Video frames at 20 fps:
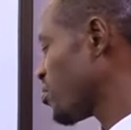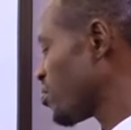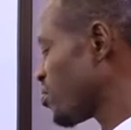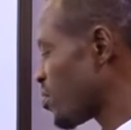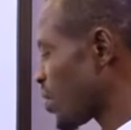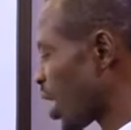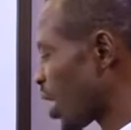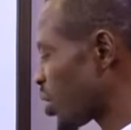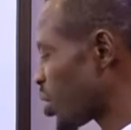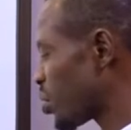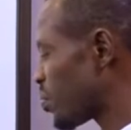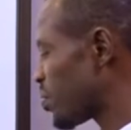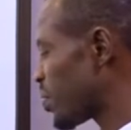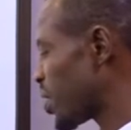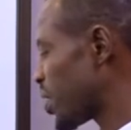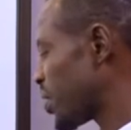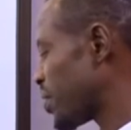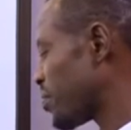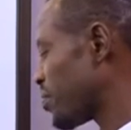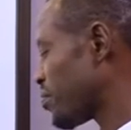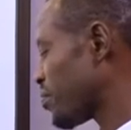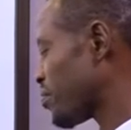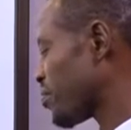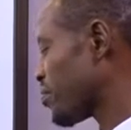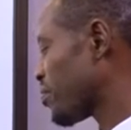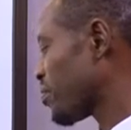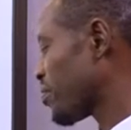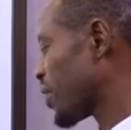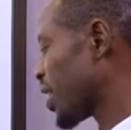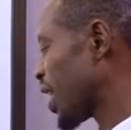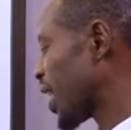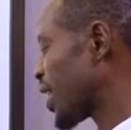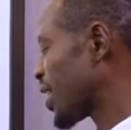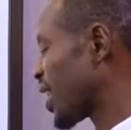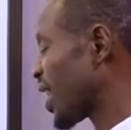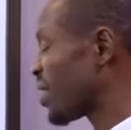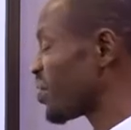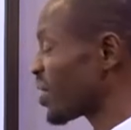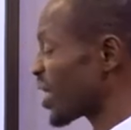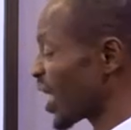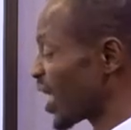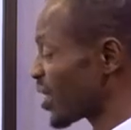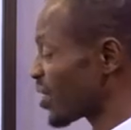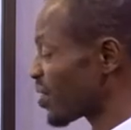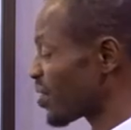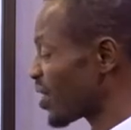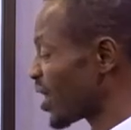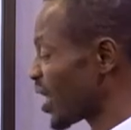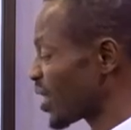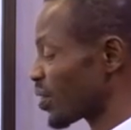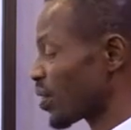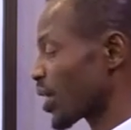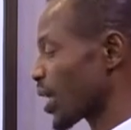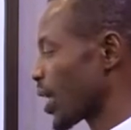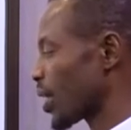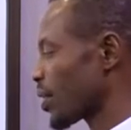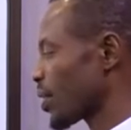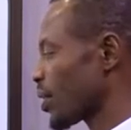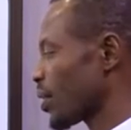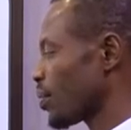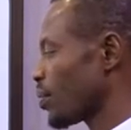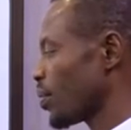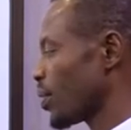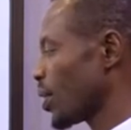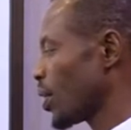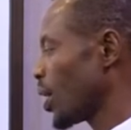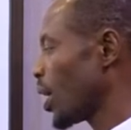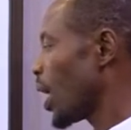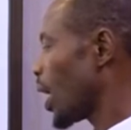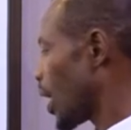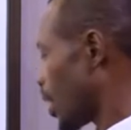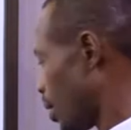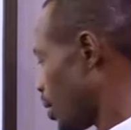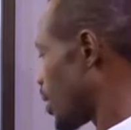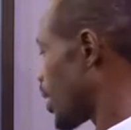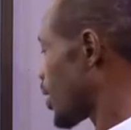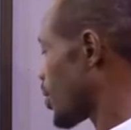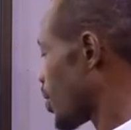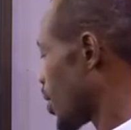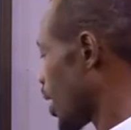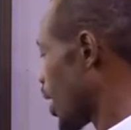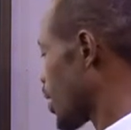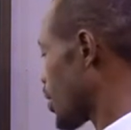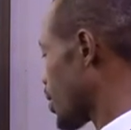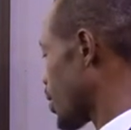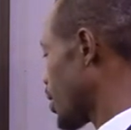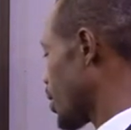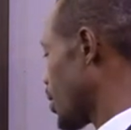That should be, can we guess? Let's not guess. Let's not guess.